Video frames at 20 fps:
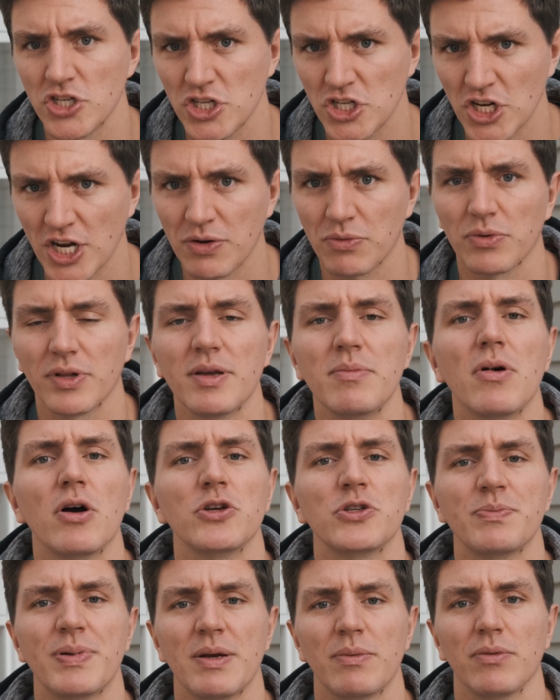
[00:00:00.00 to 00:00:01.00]
Generally,
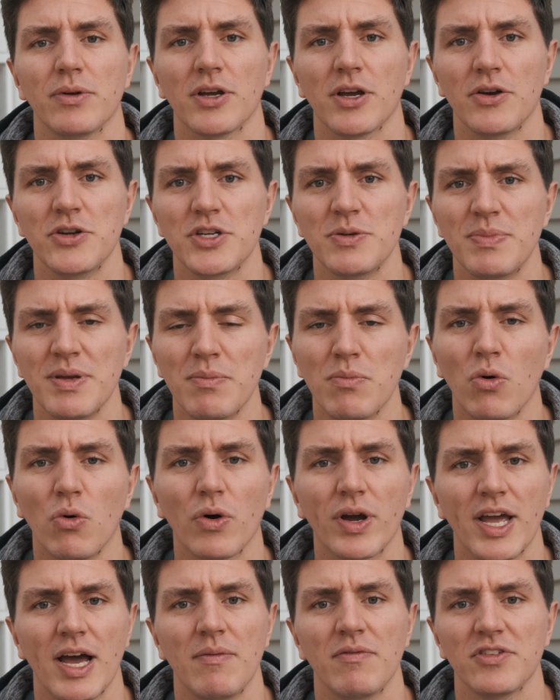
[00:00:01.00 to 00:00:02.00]
most people are going to be more
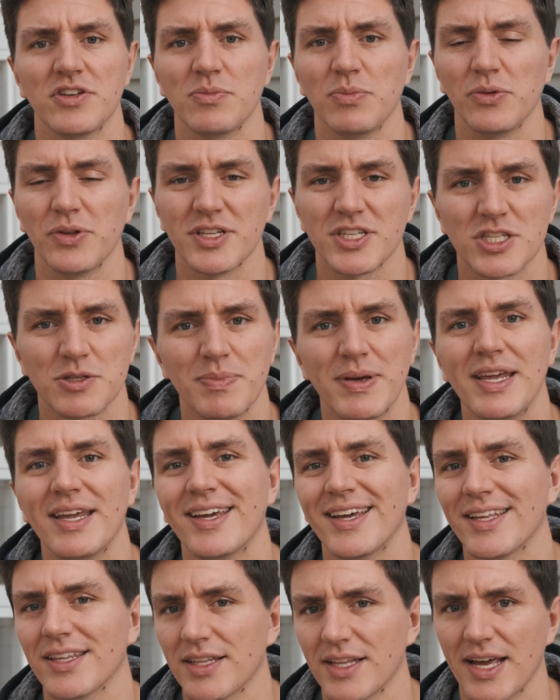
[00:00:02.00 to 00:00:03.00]
comfortable at
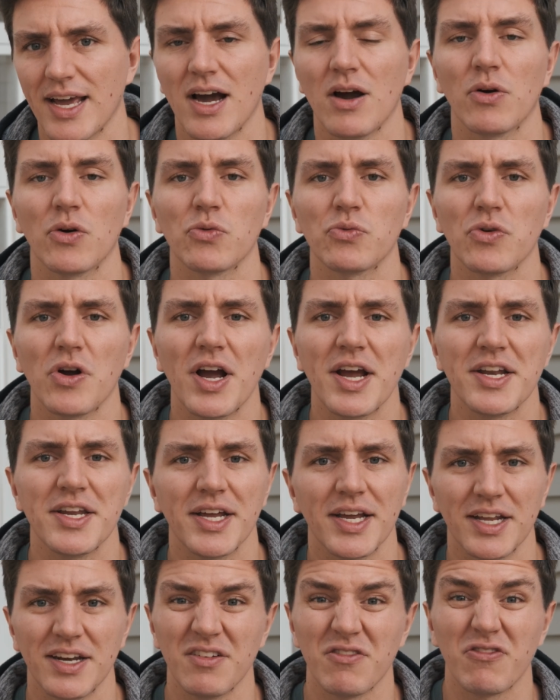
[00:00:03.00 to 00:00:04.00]
speaking than they are at
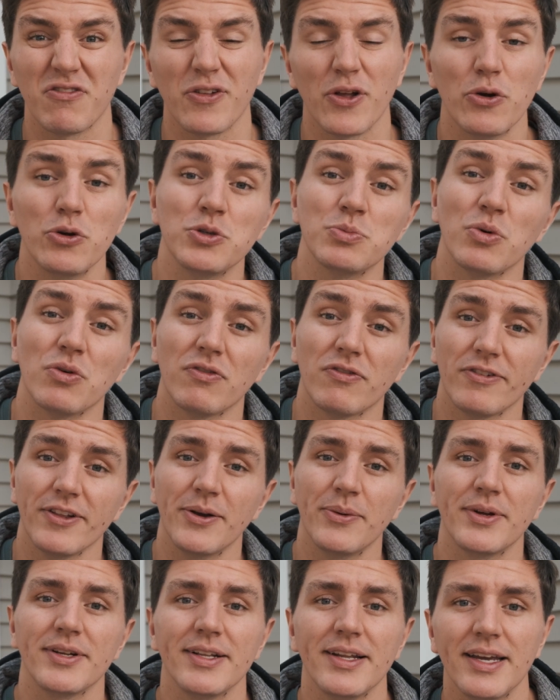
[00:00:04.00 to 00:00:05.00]
writing, and it flows more
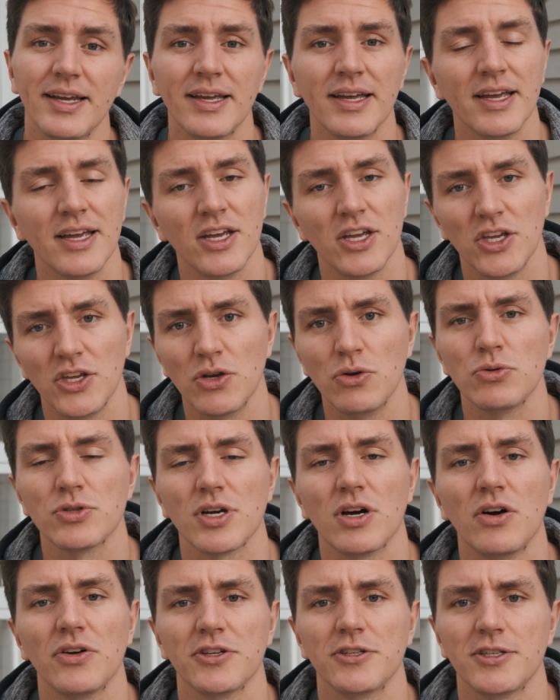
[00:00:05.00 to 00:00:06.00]
fluidly. Use
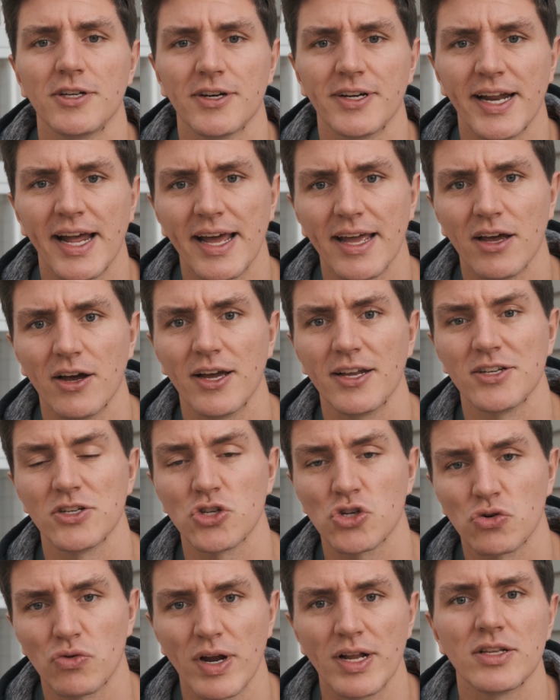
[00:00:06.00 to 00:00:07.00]
Otter.ai to
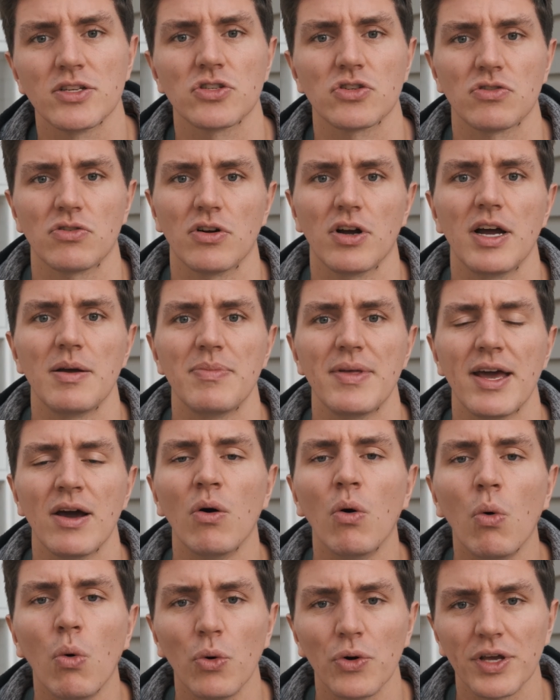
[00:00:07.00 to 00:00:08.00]
transcribe that
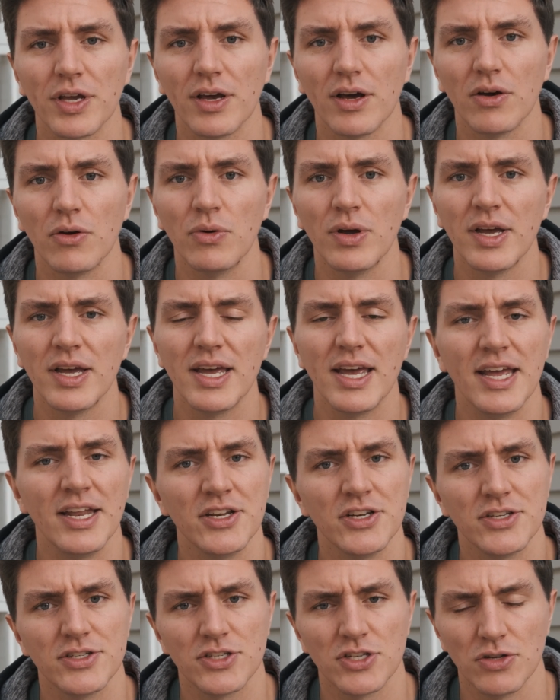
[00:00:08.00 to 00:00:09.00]
audio
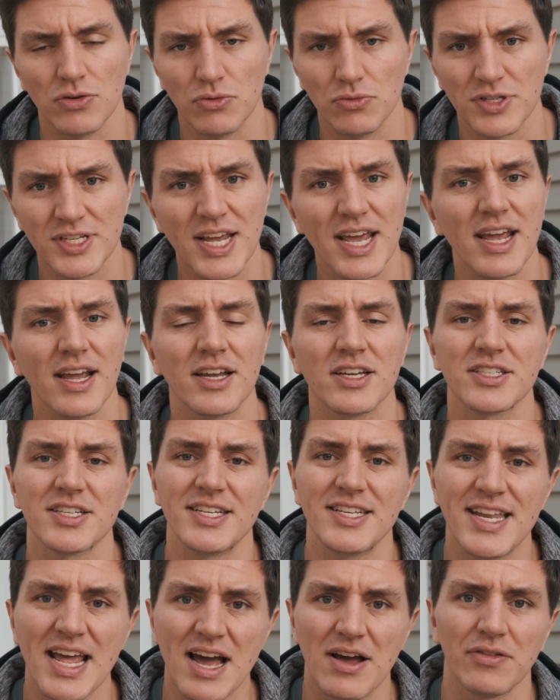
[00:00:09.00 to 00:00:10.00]
into text,
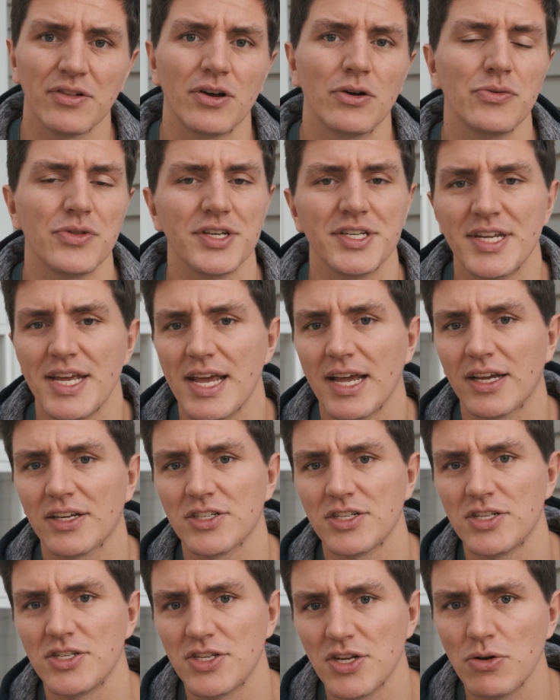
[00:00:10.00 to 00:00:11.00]
download the
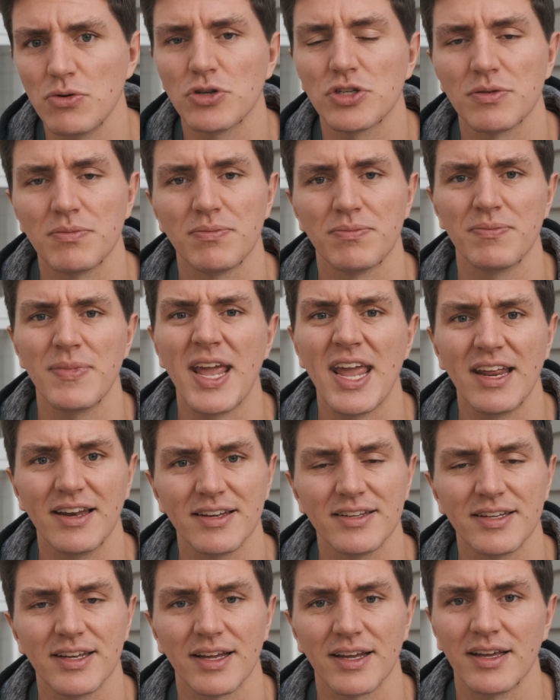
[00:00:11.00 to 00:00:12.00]
text, do some
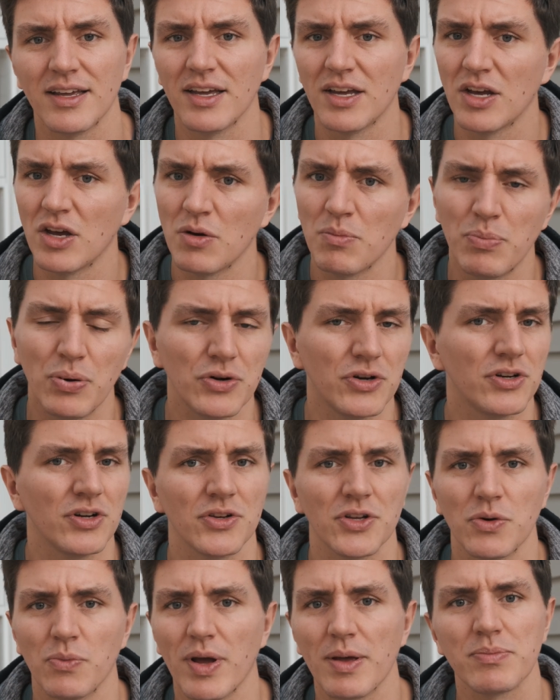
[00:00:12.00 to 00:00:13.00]
editing, put it
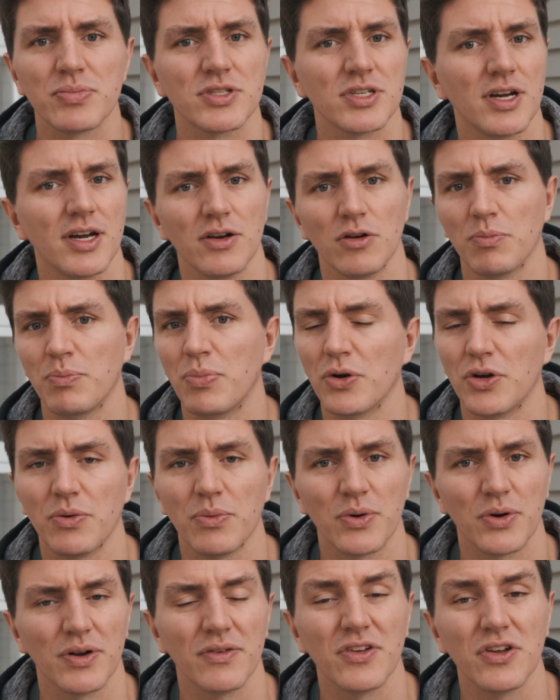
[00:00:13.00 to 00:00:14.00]
on your website or put it
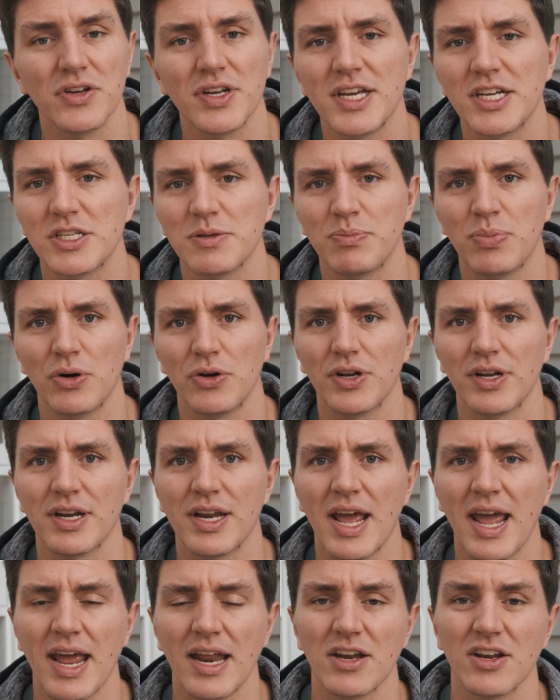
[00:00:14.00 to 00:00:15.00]
wherever you need to put it,
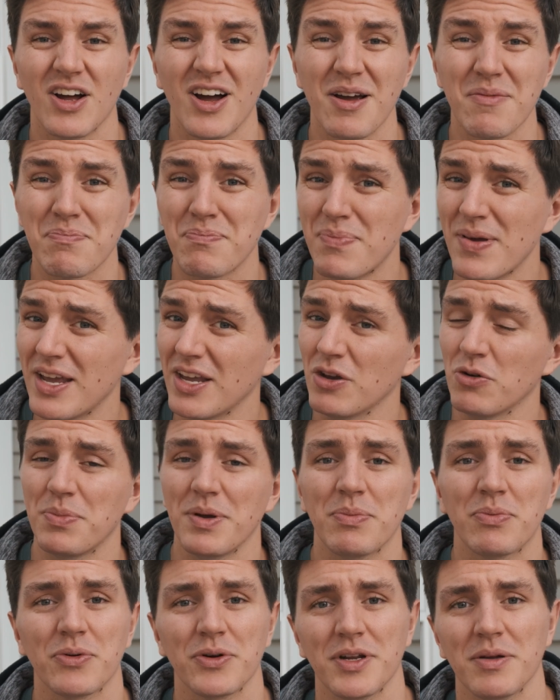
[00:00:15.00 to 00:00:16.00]
and I bet you'll
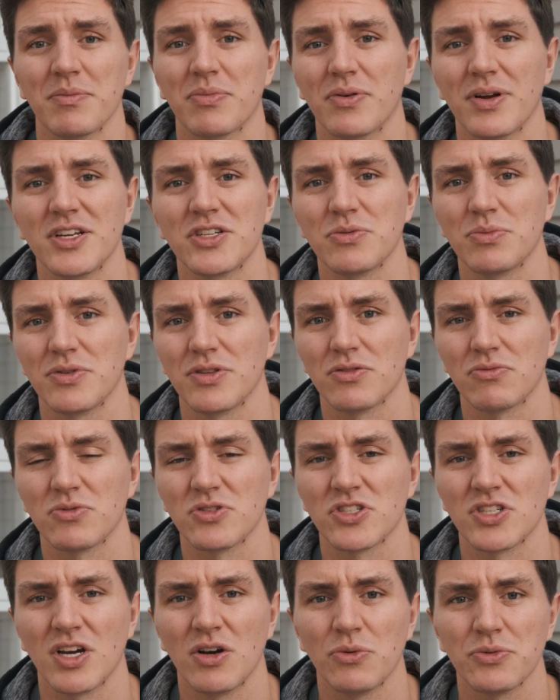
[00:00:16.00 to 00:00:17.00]
be pretty impressed with the
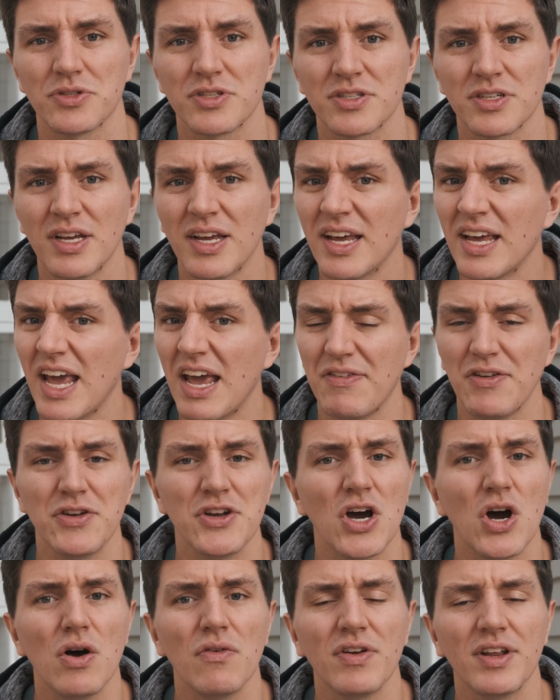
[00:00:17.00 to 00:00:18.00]
results. If you
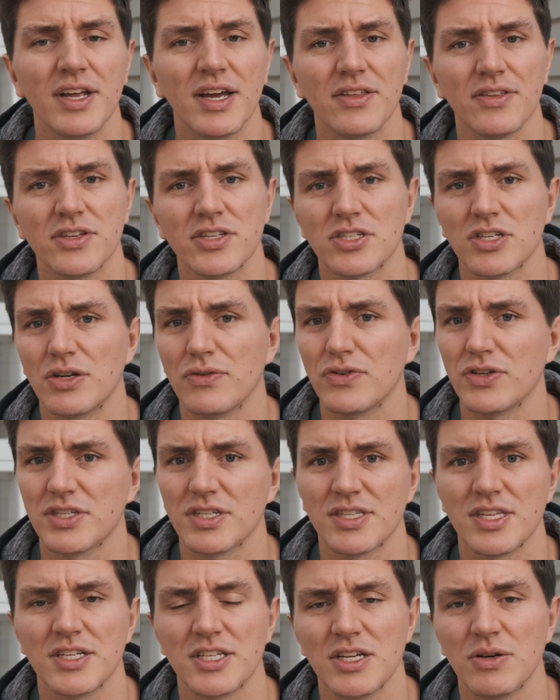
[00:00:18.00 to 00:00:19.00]
know of any other
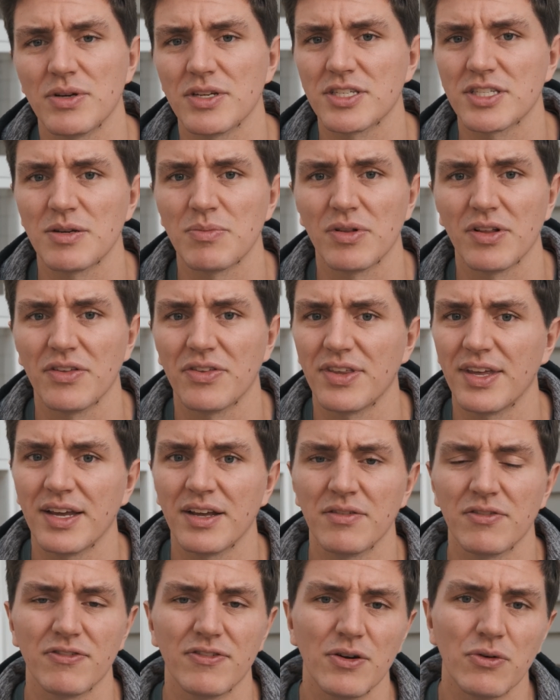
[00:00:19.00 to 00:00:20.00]
services that do a similar
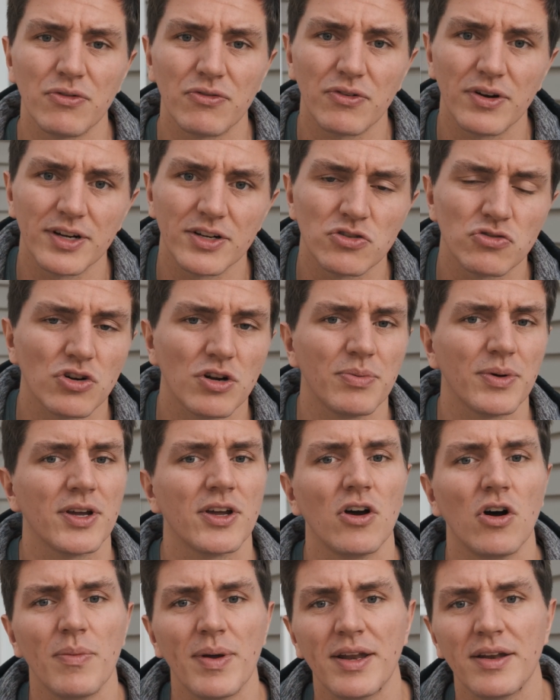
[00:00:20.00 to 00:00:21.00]
thing, feel free to drop a
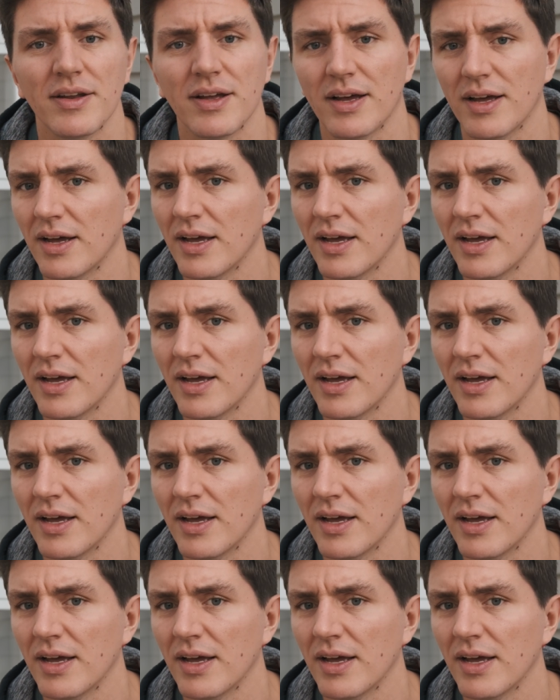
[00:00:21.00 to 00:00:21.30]
comment.